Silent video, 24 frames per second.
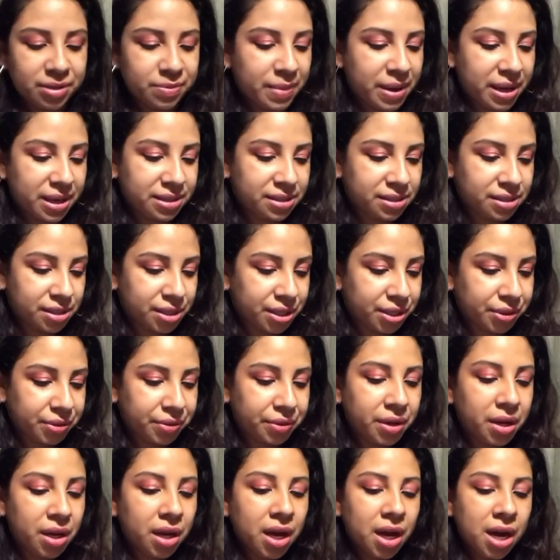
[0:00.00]
mask though.
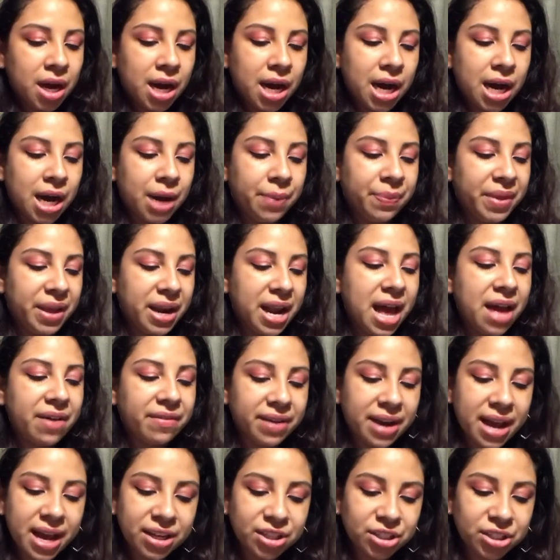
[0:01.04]
Then I have
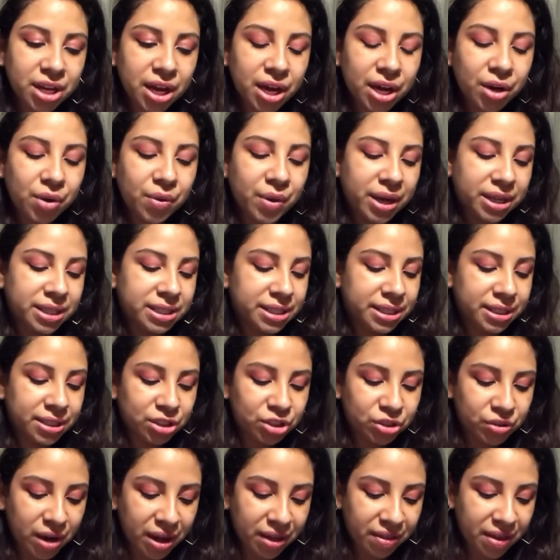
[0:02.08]
an eyeshadow. I didn't
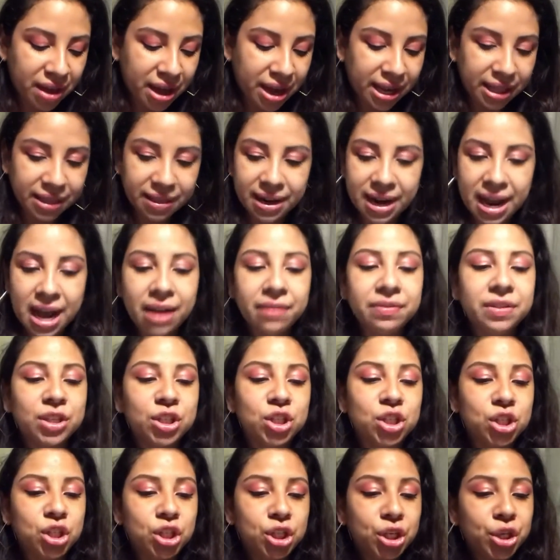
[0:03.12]
try that. And then I have
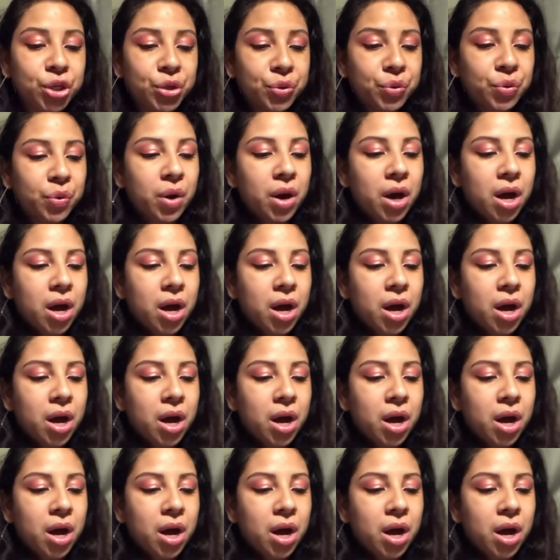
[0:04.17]
these two,